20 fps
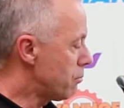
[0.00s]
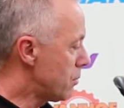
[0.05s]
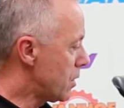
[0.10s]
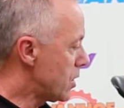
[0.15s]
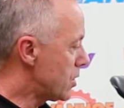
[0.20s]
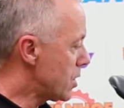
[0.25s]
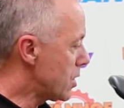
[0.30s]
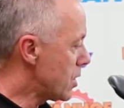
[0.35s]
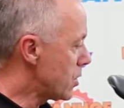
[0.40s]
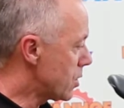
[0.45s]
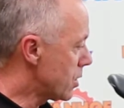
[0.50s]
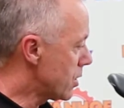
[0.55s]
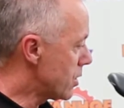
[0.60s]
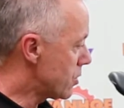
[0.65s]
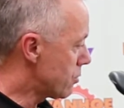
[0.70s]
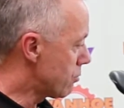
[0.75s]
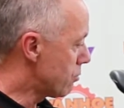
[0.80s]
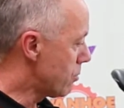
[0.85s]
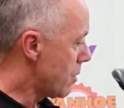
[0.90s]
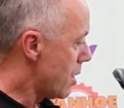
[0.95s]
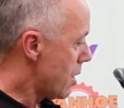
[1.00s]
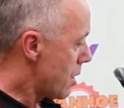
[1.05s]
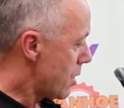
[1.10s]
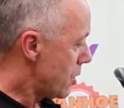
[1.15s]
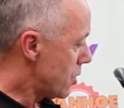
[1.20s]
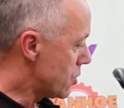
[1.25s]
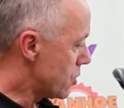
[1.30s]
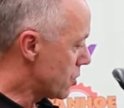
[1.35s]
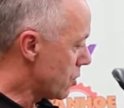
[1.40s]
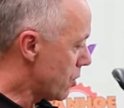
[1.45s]
essentially it's
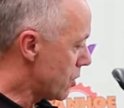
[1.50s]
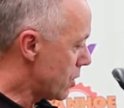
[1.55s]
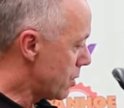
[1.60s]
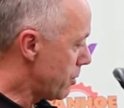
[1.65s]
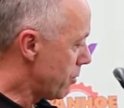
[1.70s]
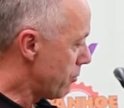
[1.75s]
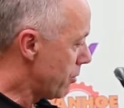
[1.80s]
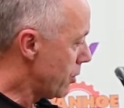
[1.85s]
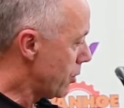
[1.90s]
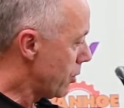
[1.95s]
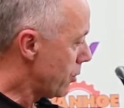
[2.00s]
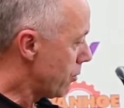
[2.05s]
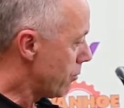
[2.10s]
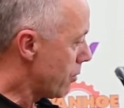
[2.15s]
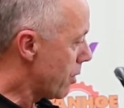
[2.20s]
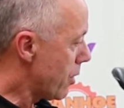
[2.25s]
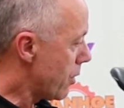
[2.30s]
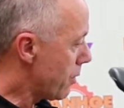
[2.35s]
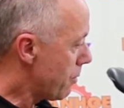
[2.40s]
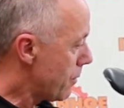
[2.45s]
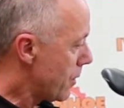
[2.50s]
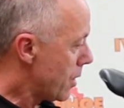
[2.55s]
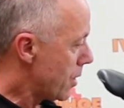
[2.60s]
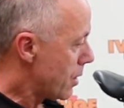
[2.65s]
designed to be ridden on the road.